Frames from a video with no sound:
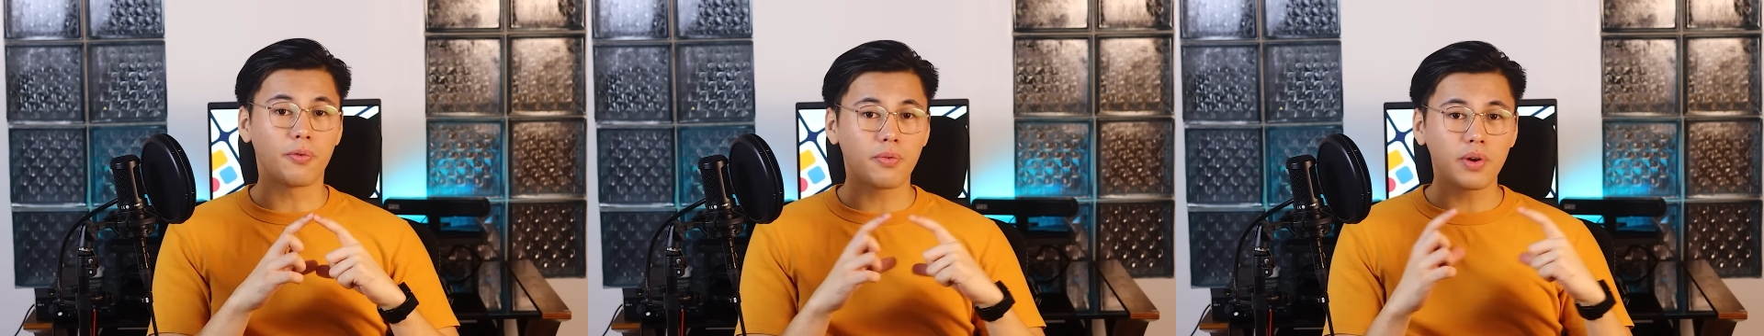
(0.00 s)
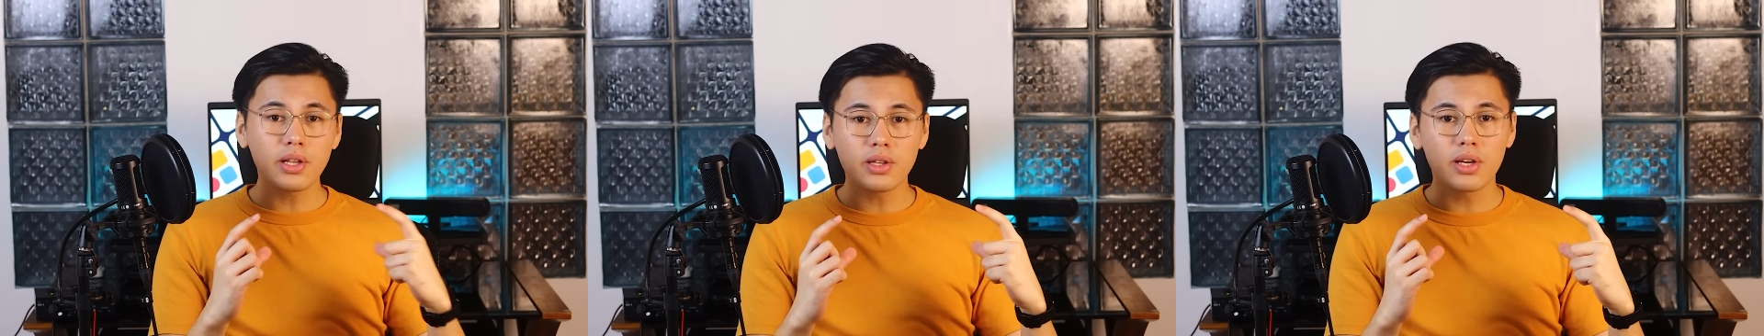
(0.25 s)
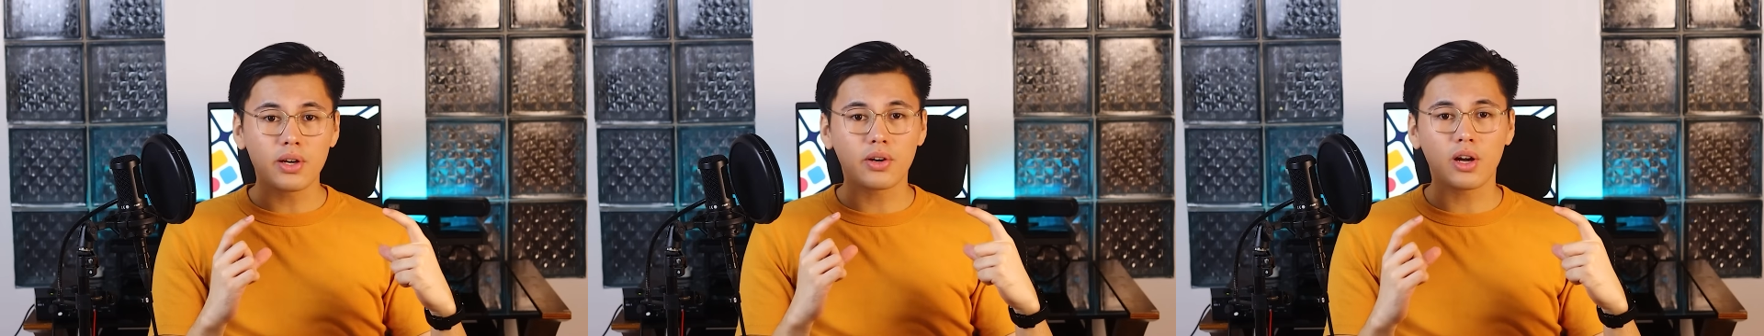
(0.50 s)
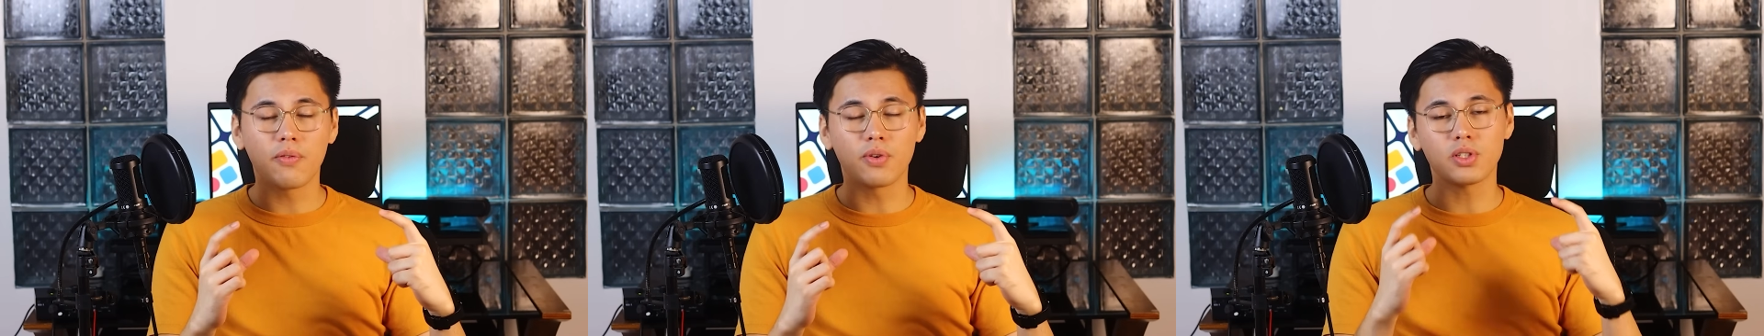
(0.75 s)
free tier
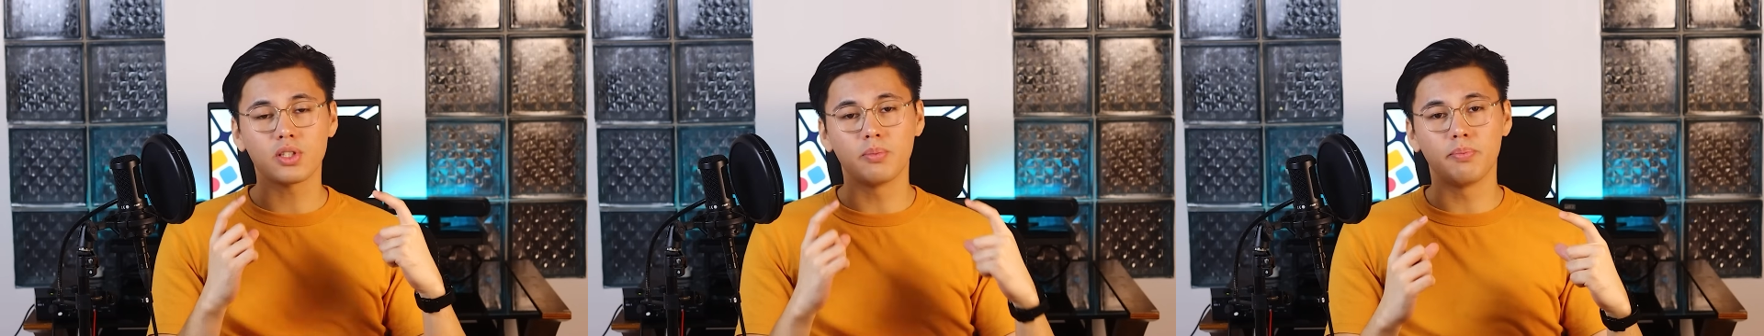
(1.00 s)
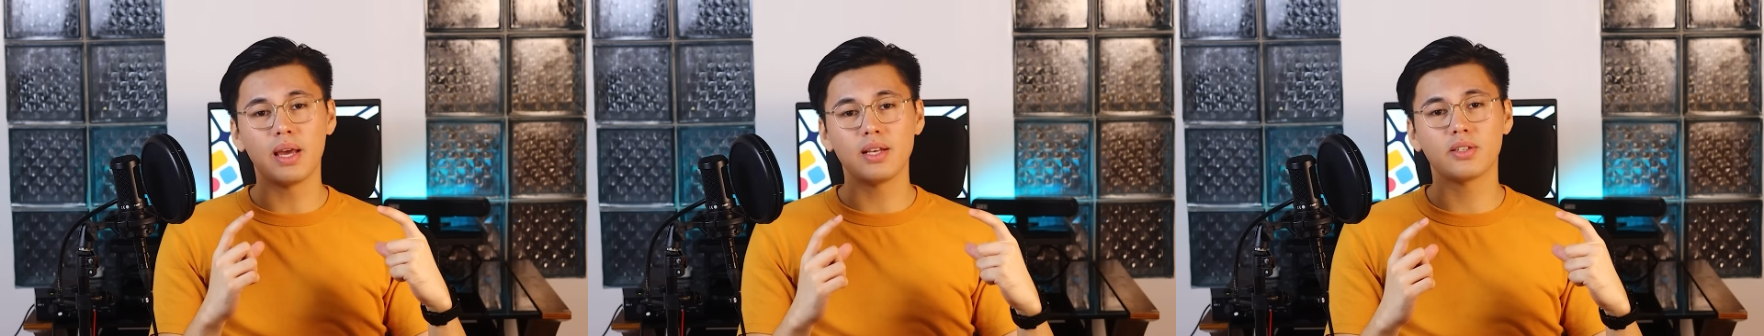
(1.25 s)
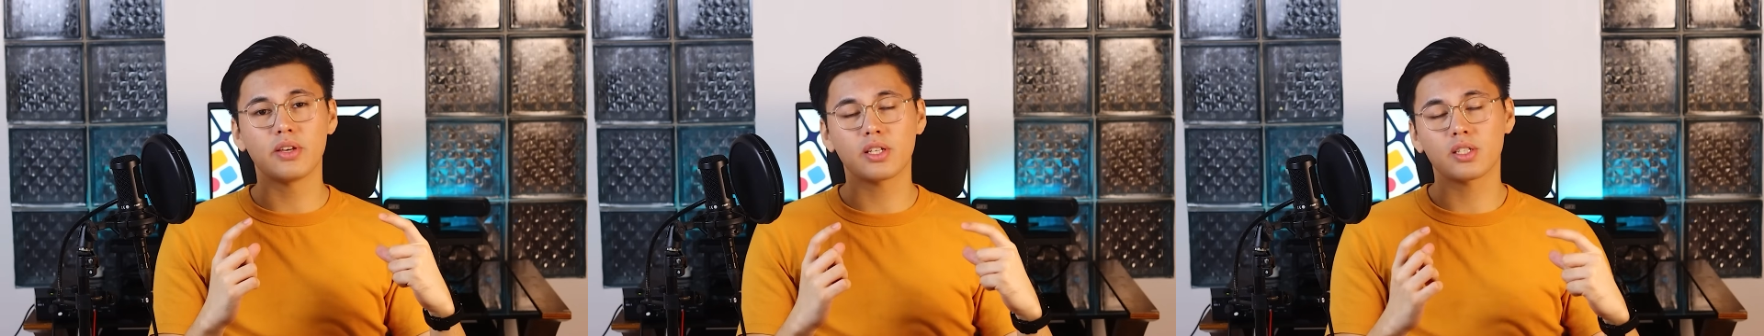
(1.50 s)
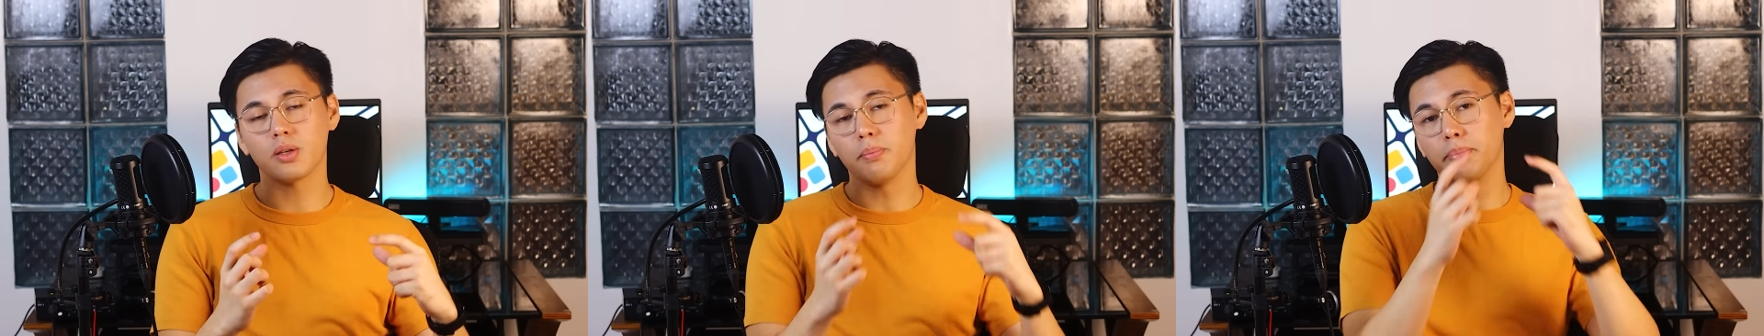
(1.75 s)
covers the
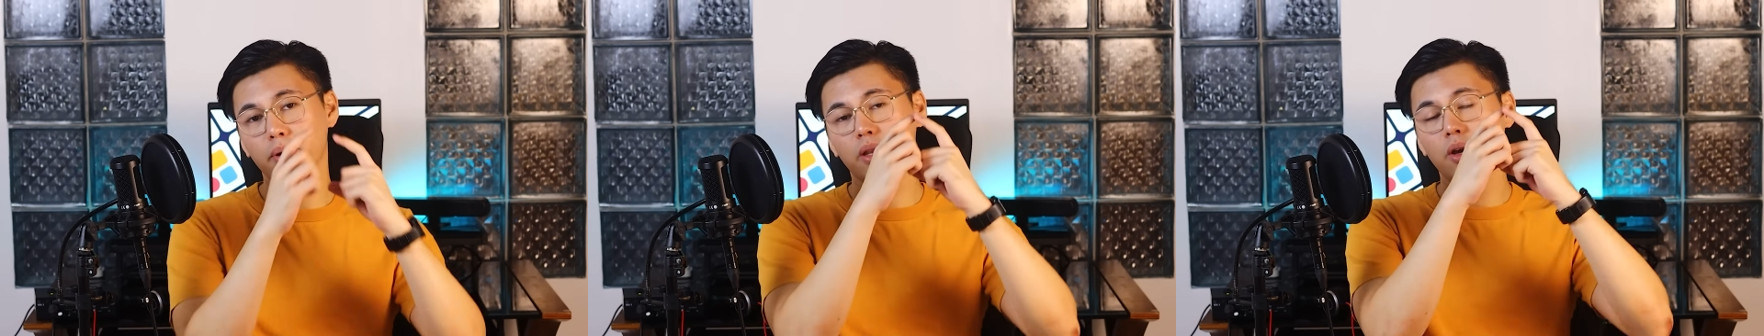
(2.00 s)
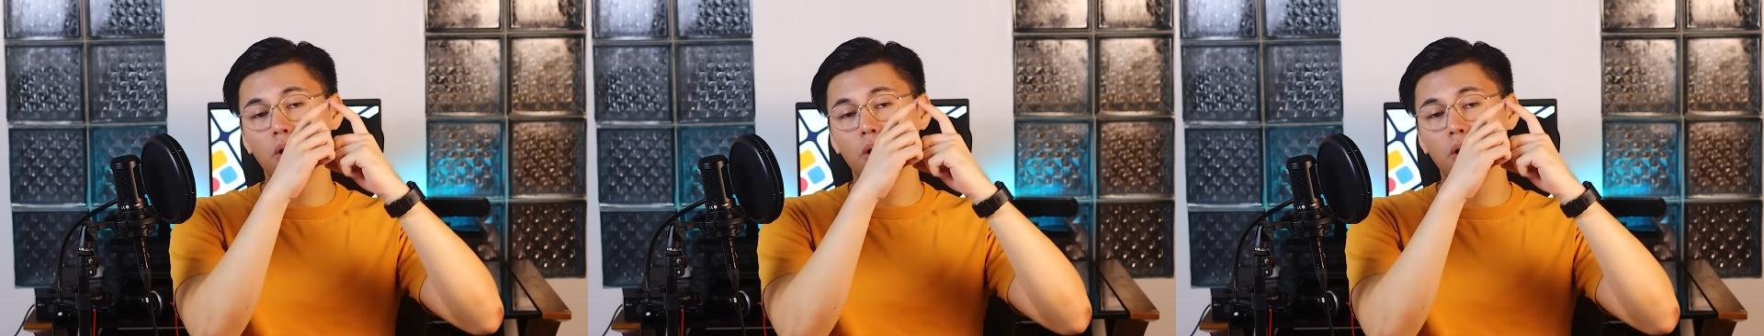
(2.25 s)
basics, but